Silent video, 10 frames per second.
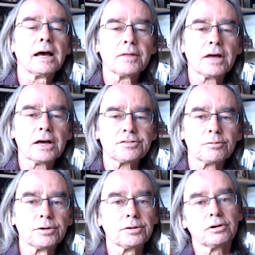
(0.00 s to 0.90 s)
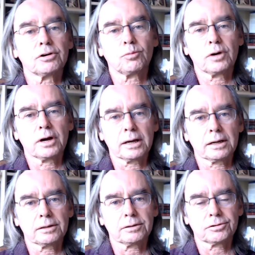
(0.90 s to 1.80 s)
And that's a really good
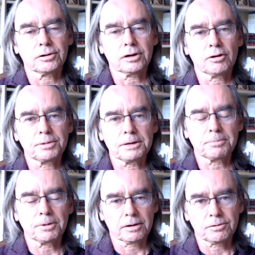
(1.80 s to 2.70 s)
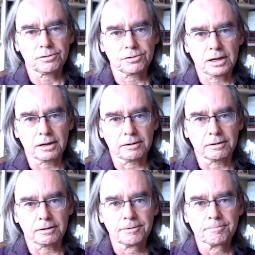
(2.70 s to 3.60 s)
way to help people
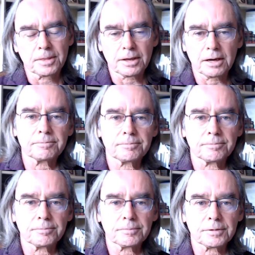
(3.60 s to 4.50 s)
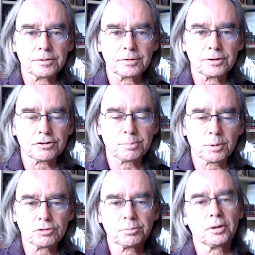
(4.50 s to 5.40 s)
understand that the
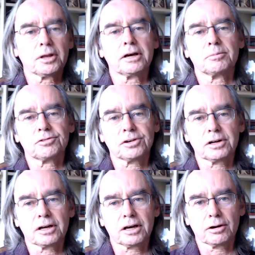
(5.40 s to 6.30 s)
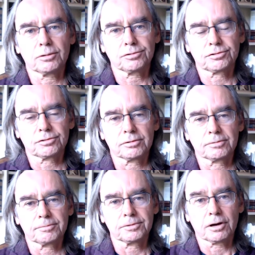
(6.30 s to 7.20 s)
disposable items in a house
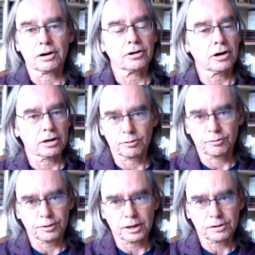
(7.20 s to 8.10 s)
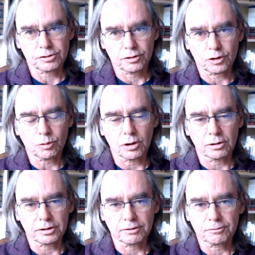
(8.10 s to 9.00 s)
are not a reflection on the
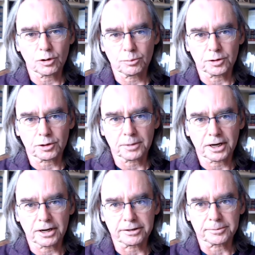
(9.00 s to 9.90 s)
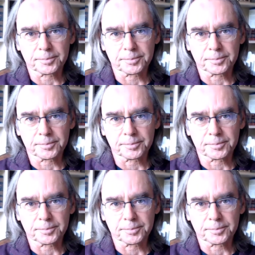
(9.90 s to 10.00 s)
quality of the home they're buying.